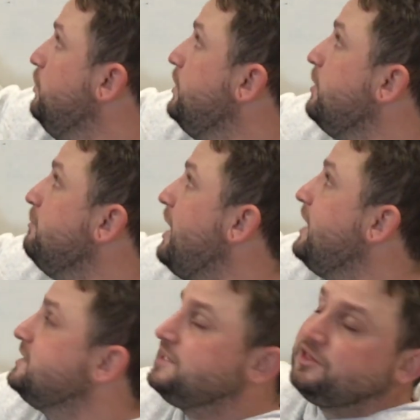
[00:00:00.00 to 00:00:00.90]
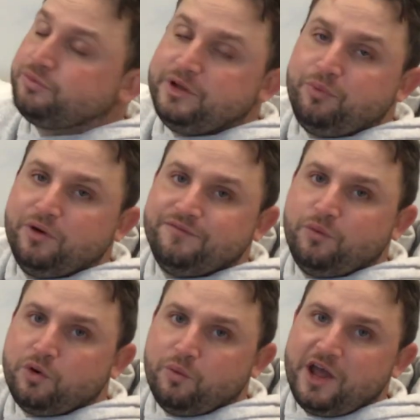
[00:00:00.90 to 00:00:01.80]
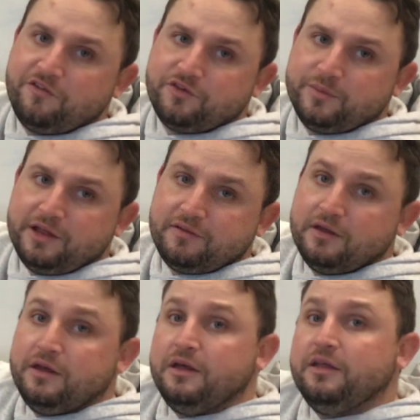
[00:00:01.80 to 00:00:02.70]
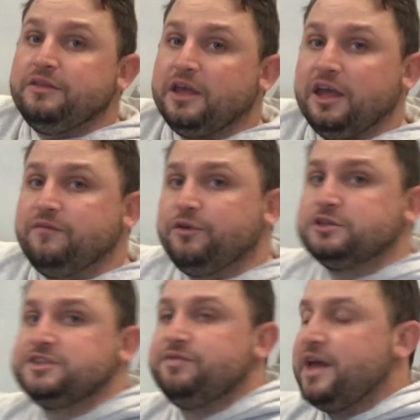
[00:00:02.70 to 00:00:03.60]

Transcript: We are minusing 3.4 away from it. The inverse of